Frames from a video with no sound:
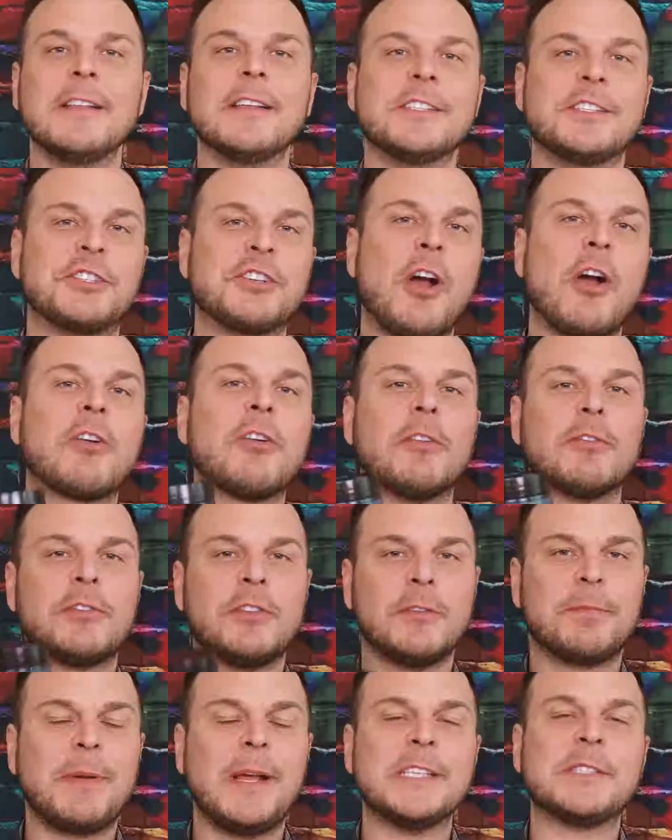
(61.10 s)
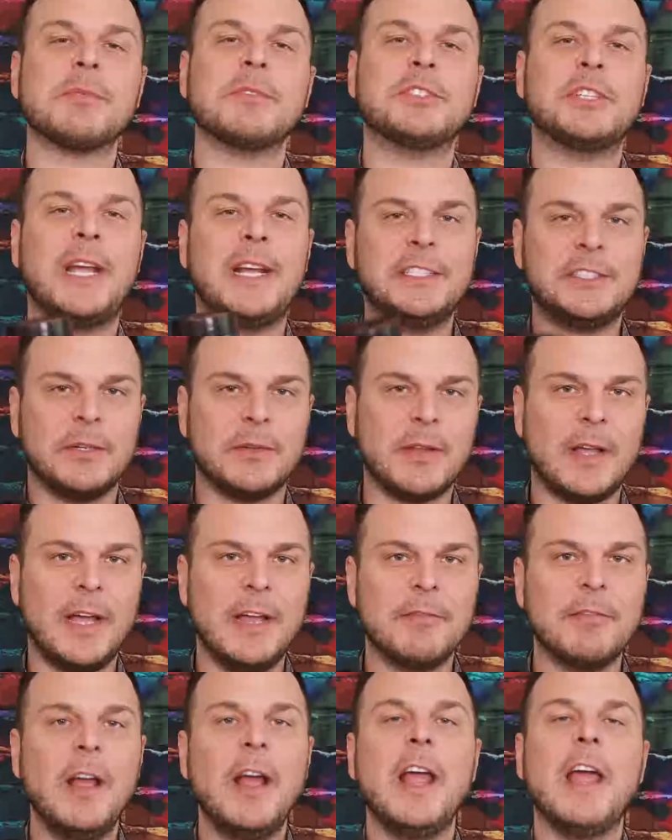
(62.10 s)
This charcoal toothpaste will change your
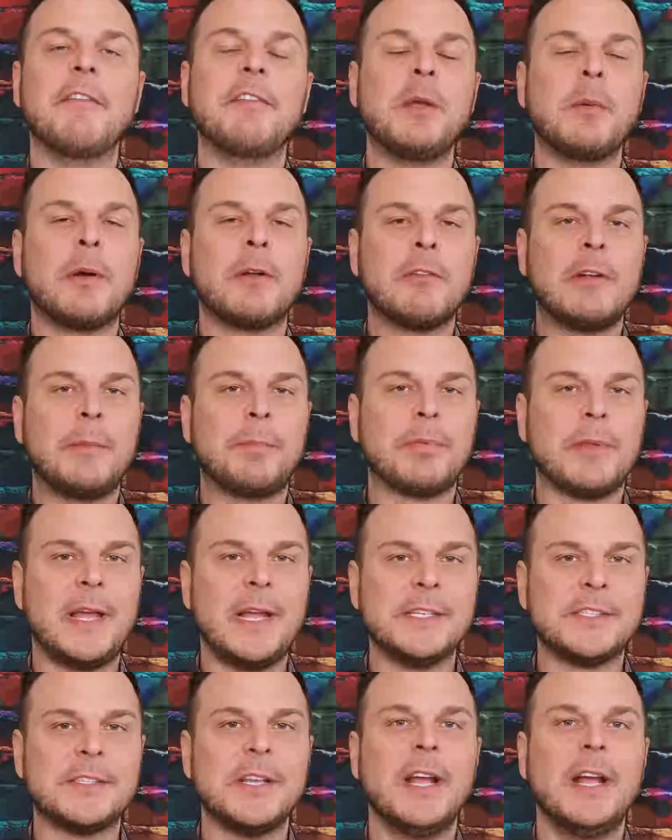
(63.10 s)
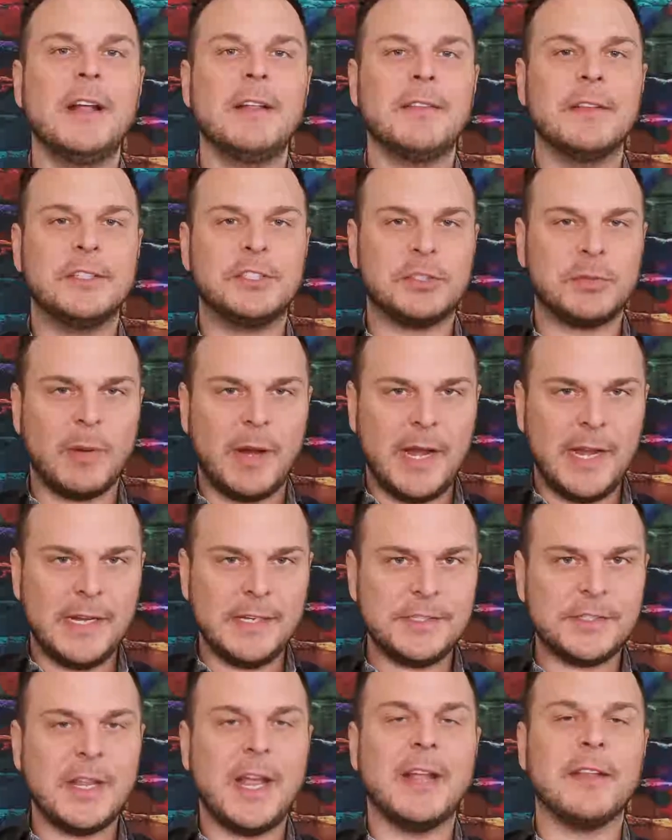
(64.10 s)
life. If you want to replace the
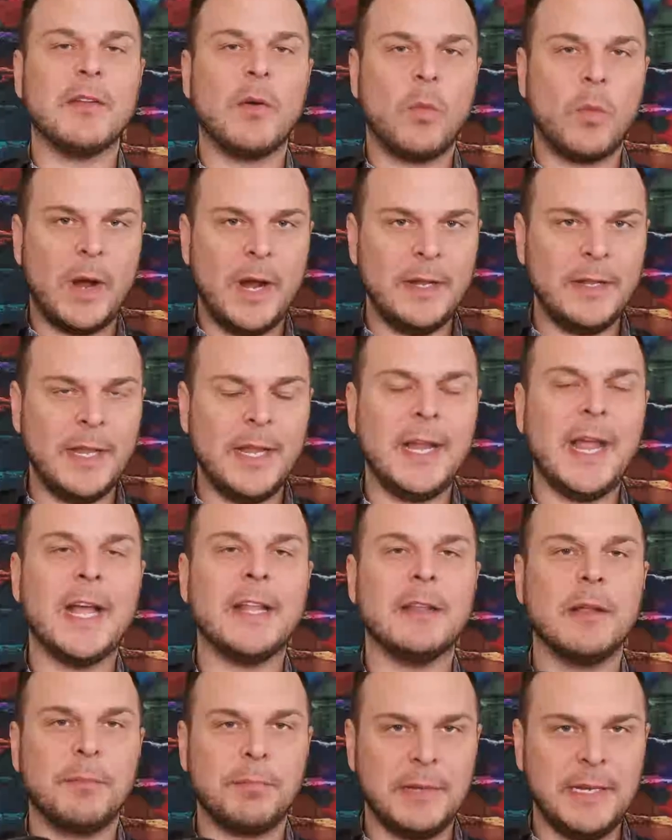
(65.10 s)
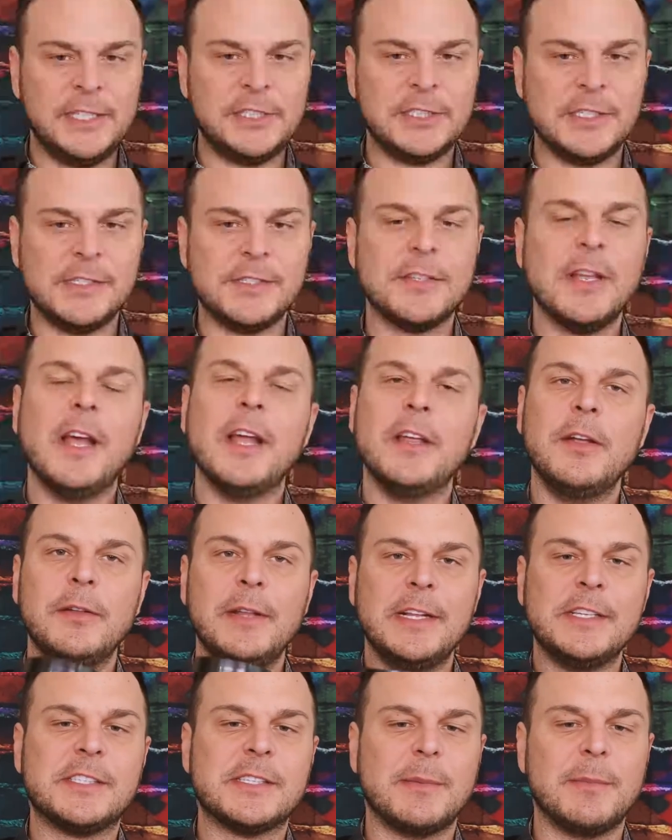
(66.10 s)
trays and the whitening and the bleaches, you
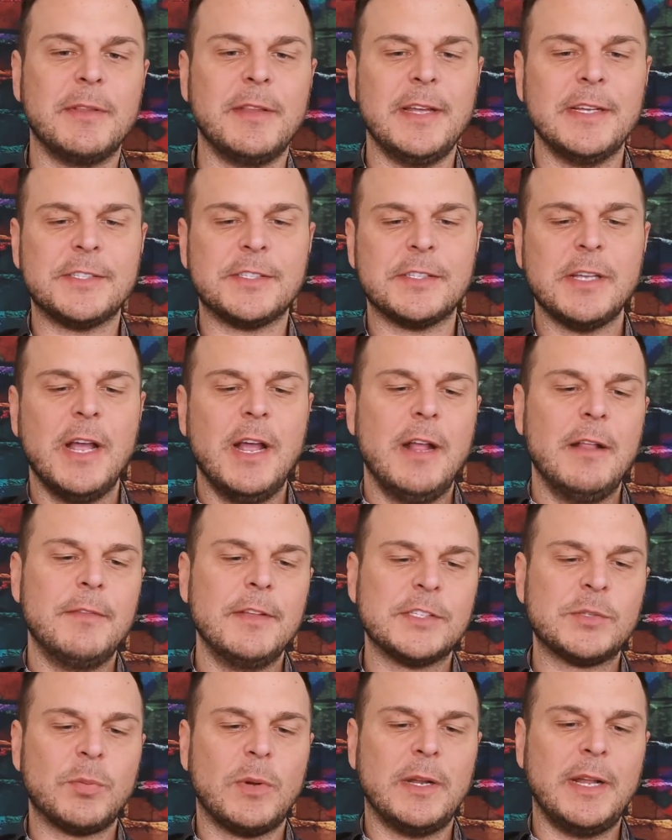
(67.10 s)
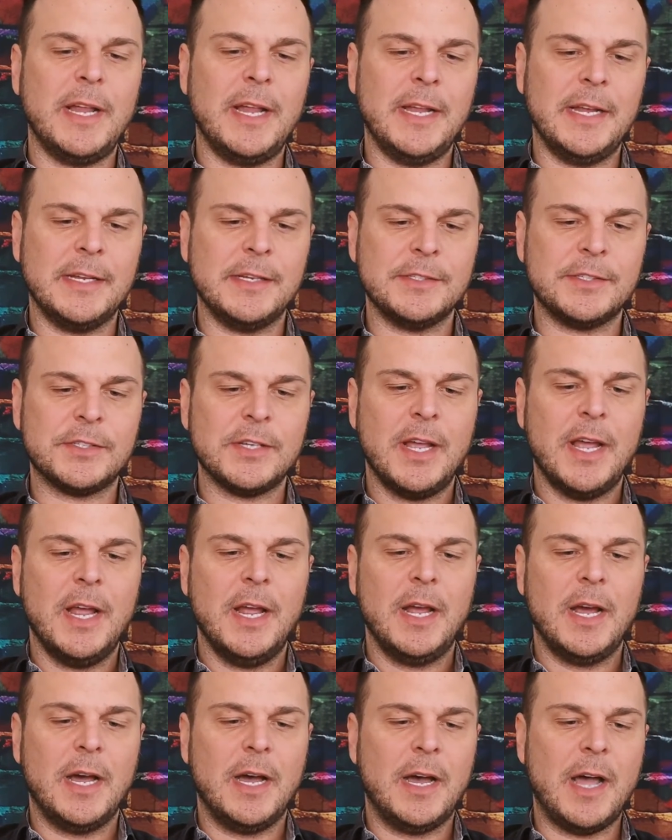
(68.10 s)
need some of this. This one is
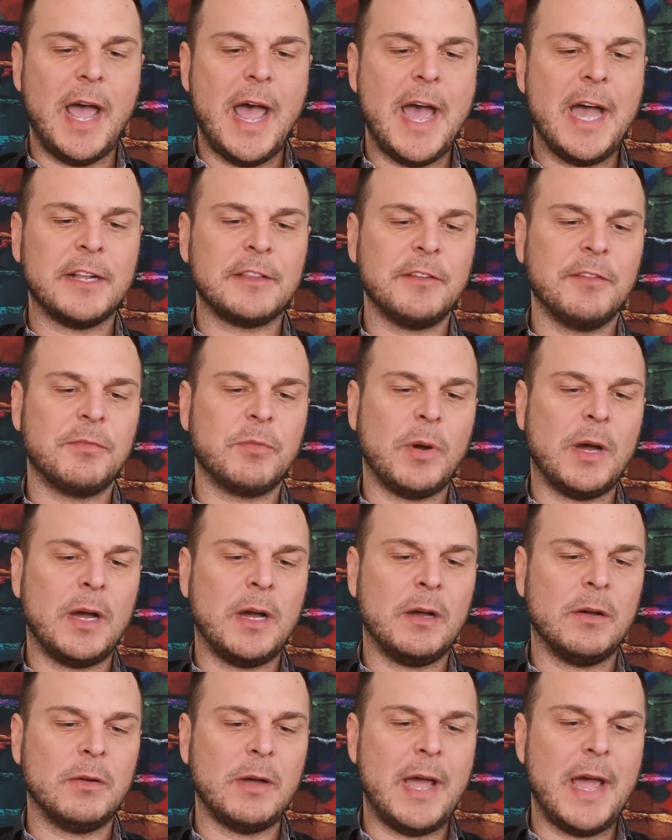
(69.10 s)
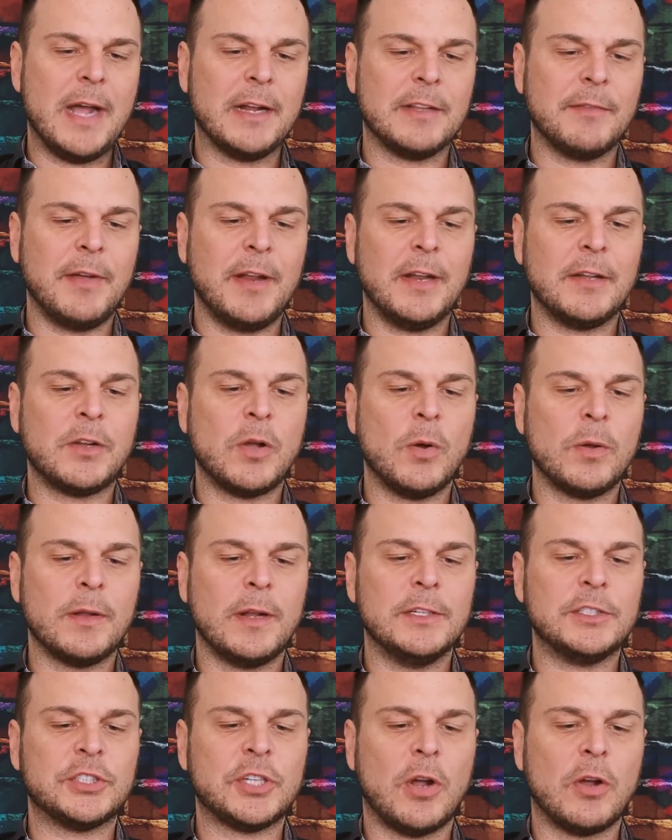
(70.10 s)
Active Wow Activated
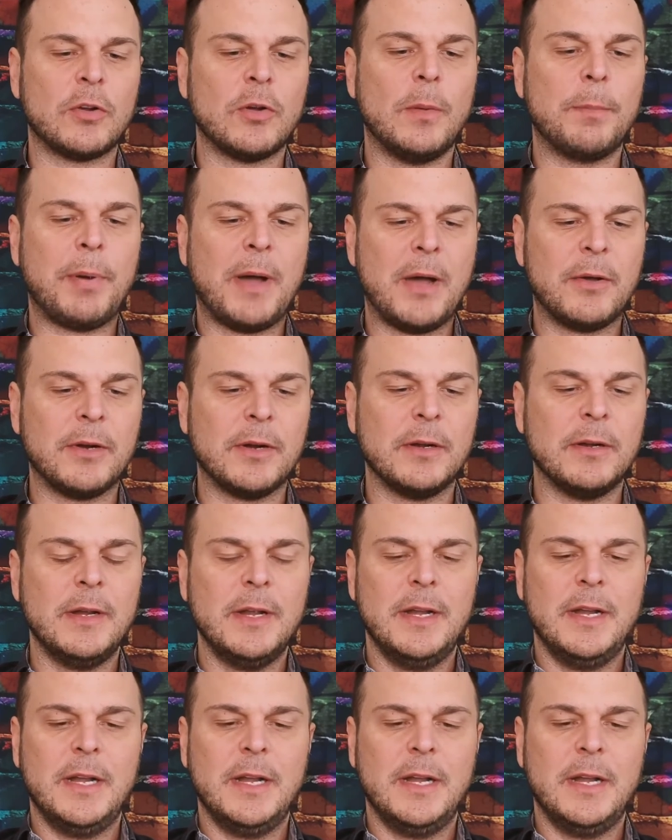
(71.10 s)
Coconut Charcoal Powder.